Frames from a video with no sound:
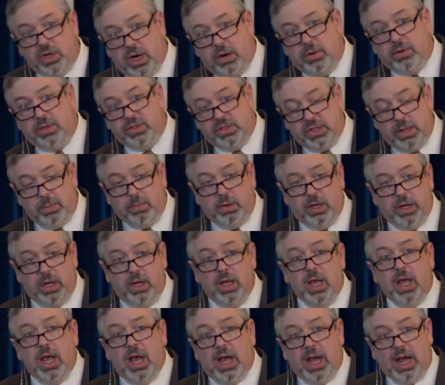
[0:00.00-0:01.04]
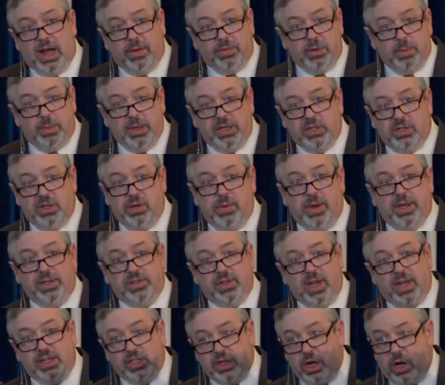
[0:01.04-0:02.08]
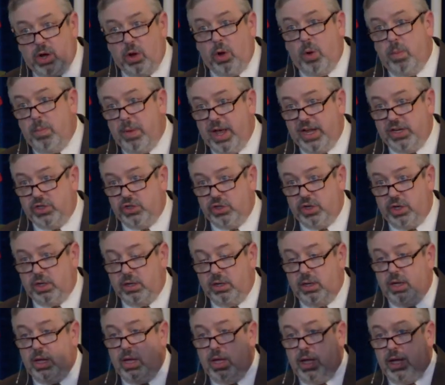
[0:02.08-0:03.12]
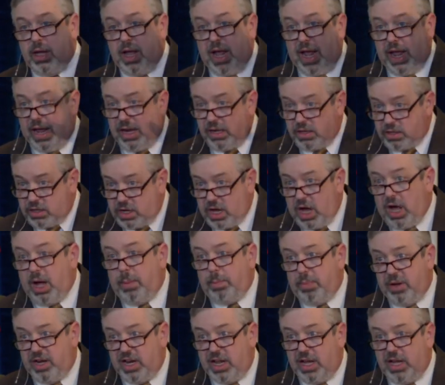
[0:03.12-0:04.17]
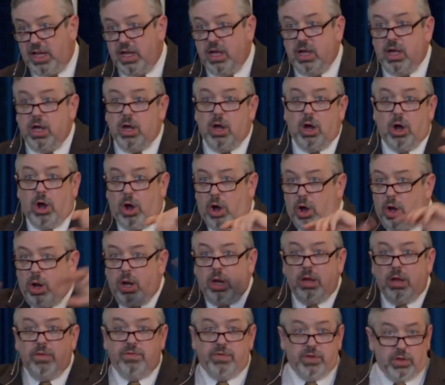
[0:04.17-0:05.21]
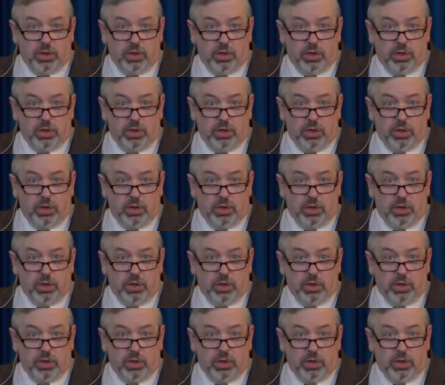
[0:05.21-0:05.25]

General Assembly of the PCUSA told Machen and company, all of